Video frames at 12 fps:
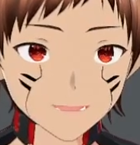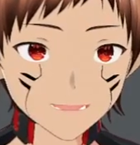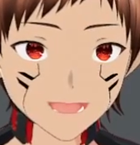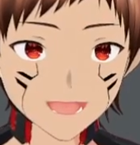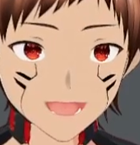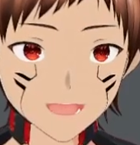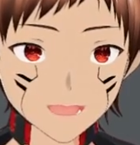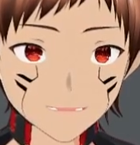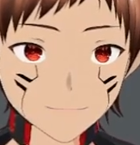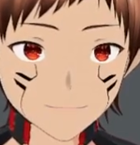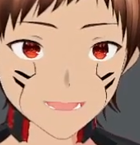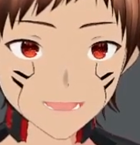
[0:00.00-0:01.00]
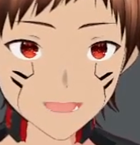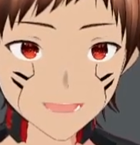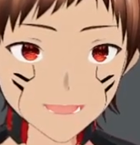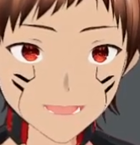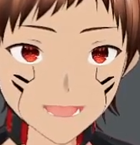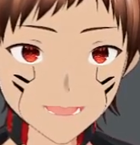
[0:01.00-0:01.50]
turn, just after
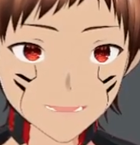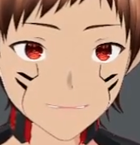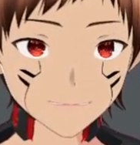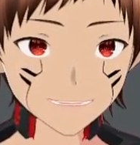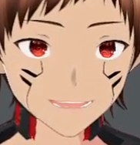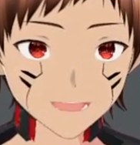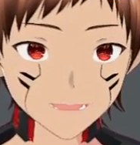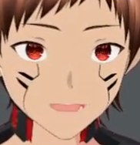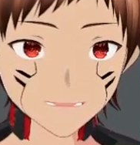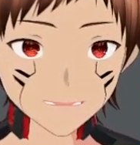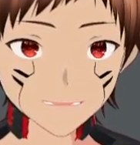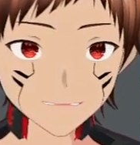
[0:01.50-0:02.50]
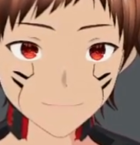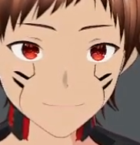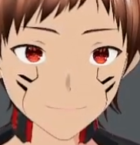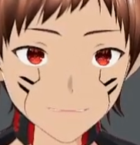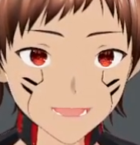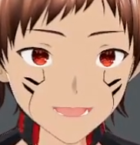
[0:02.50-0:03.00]
making a hit or save roll
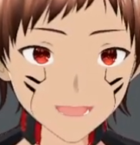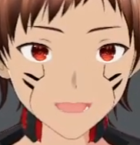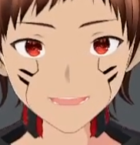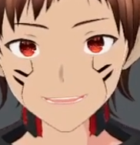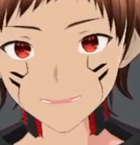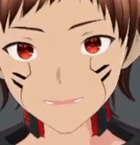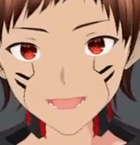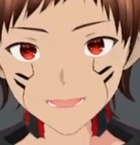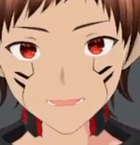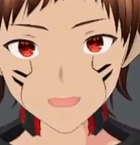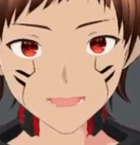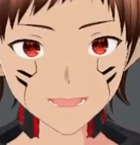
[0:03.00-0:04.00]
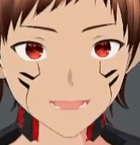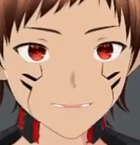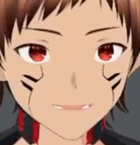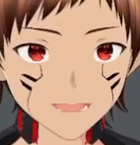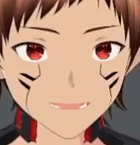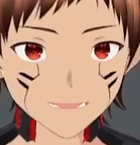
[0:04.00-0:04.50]
for the bearer. Okay, so
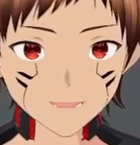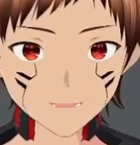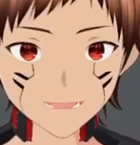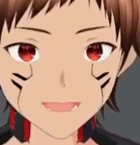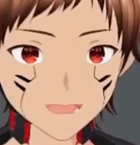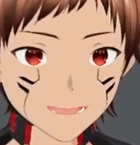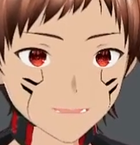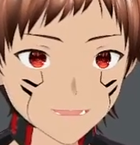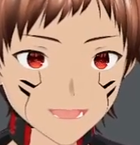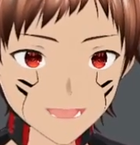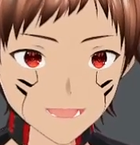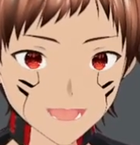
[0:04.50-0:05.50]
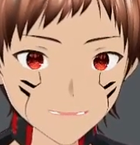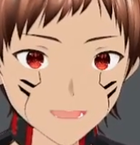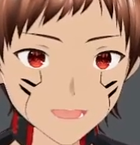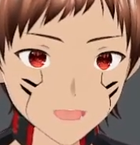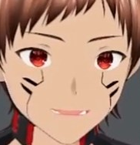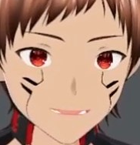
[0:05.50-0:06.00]
not the unit, the bearer. That's
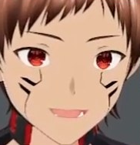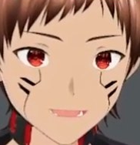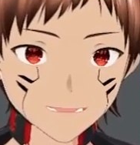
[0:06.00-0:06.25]
important